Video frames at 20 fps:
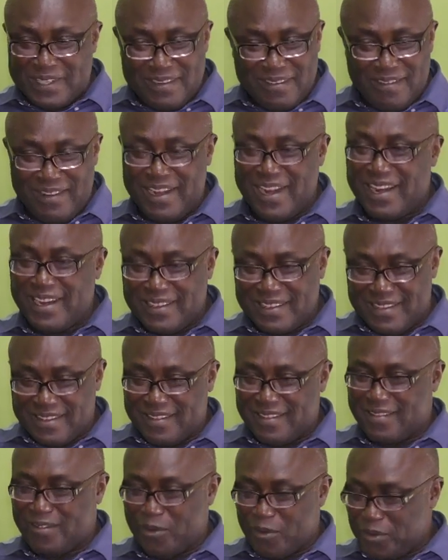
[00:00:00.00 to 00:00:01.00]
real
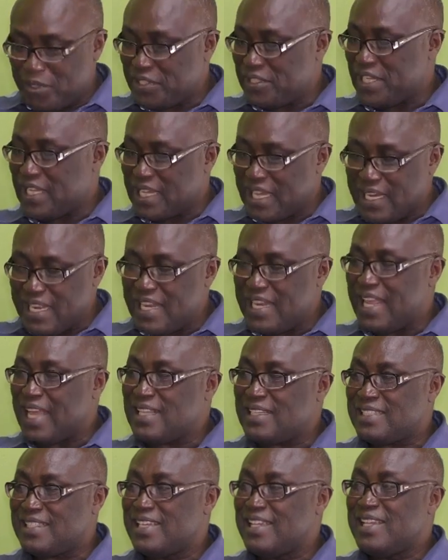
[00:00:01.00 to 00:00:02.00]
Caucasian
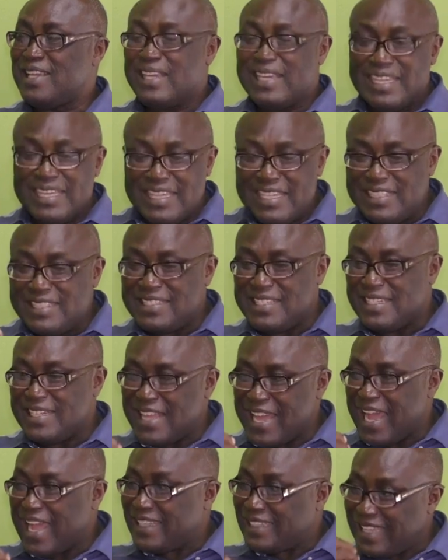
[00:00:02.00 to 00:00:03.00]
Canadians eating
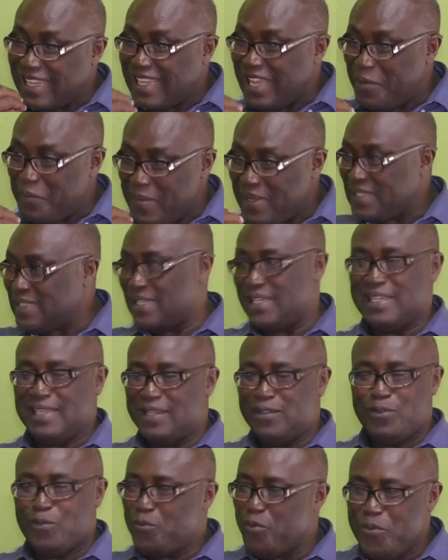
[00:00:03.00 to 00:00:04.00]
atayamase.
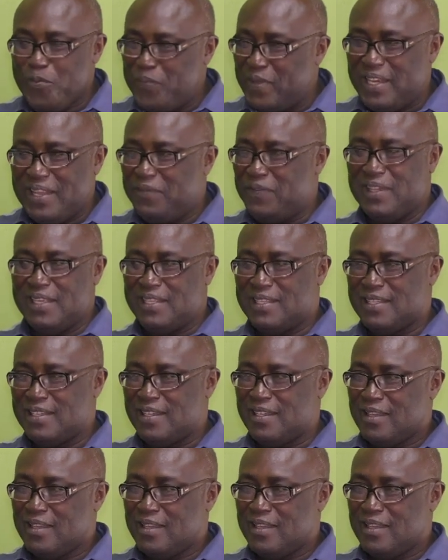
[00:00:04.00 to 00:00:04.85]
You won't believe it.